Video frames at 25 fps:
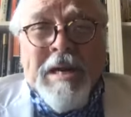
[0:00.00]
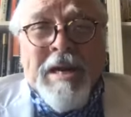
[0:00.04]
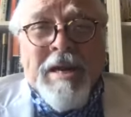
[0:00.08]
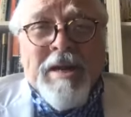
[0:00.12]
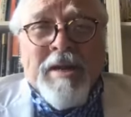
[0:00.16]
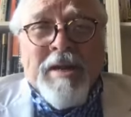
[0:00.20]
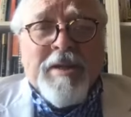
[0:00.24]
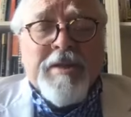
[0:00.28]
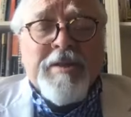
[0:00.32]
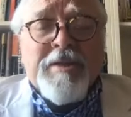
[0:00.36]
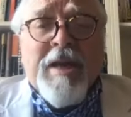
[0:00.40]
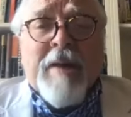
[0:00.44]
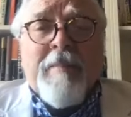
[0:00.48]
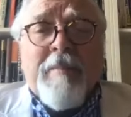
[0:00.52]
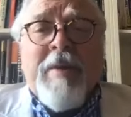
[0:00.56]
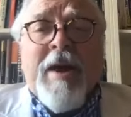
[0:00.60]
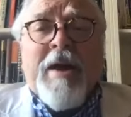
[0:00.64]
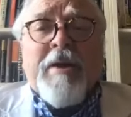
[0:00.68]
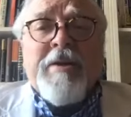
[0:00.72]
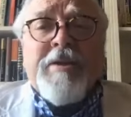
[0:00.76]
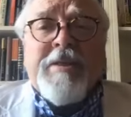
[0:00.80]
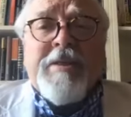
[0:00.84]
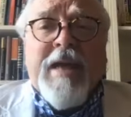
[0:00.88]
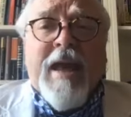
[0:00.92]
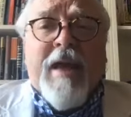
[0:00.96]
can somehow
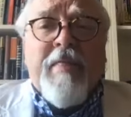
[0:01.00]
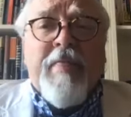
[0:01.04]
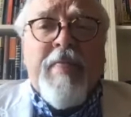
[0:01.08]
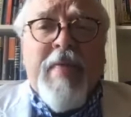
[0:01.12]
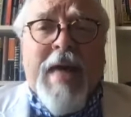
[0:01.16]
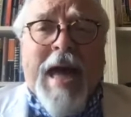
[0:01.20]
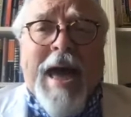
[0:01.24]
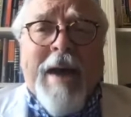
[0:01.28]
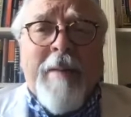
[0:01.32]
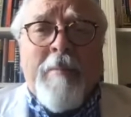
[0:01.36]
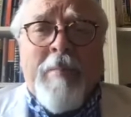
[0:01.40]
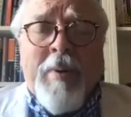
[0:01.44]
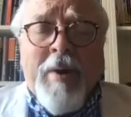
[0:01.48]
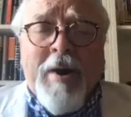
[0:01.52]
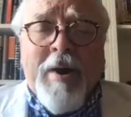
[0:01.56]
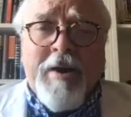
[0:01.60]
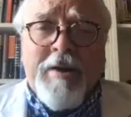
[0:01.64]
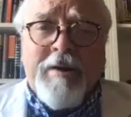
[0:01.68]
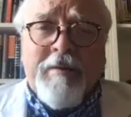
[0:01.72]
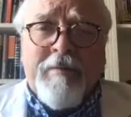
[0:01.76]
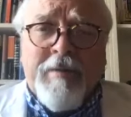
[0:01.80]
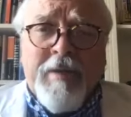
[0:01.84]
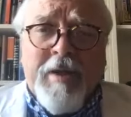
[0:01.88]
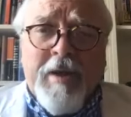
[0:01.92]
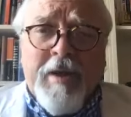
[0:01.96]
set that part
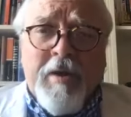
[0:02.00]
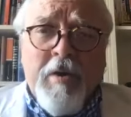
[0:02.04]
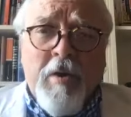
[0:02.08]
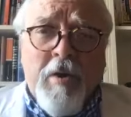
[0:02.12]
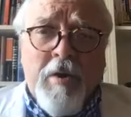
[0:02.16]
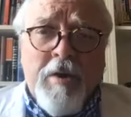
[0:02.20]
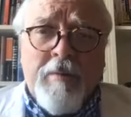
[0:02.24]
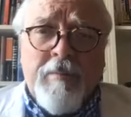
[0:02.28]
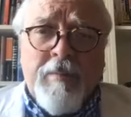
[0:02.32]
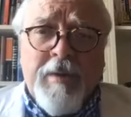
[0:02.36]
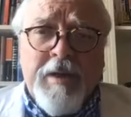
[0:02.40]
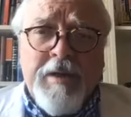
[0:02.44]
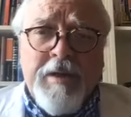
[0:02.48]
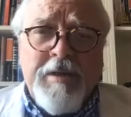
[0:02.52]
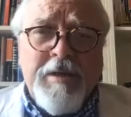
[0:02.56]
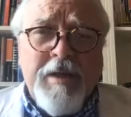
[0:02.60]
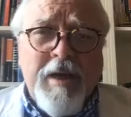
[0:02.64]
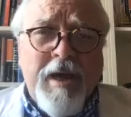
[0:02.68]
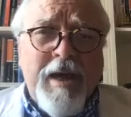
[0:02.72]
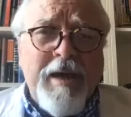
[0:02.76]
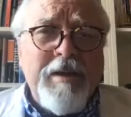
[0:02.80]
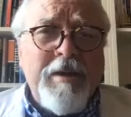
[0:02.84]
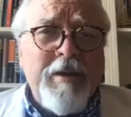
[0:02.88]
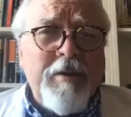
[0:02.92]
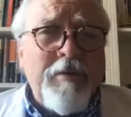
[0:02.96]
of the economy
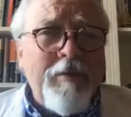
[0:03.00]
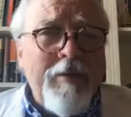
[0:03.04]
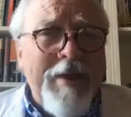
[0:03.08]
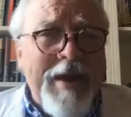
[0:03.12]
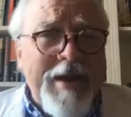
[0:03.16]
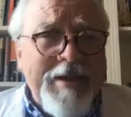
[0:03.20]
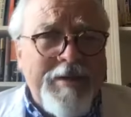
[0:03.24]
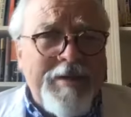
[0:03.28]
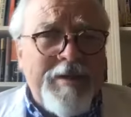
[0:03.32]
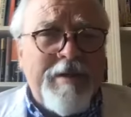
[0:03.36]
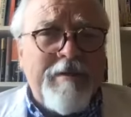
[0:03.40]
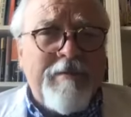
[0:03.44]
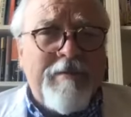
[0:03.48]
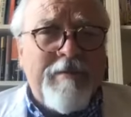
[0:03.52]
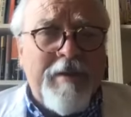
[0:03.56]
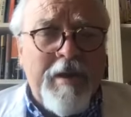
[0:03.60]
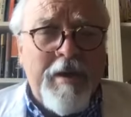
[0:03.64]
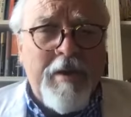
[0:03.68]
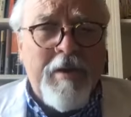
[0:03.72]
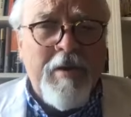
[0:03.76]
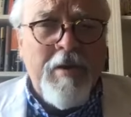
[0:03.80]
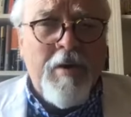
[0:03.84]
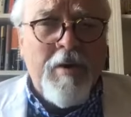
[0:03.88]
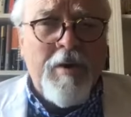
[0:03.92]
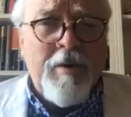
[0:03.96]
aside, the rest of the
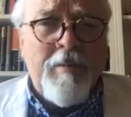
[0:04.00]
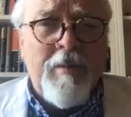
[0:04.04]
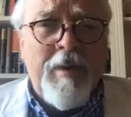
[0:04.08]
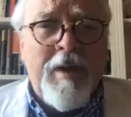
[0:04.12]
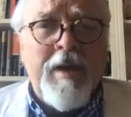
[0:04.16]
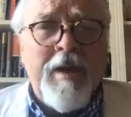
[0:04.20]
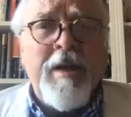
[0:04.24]
economy,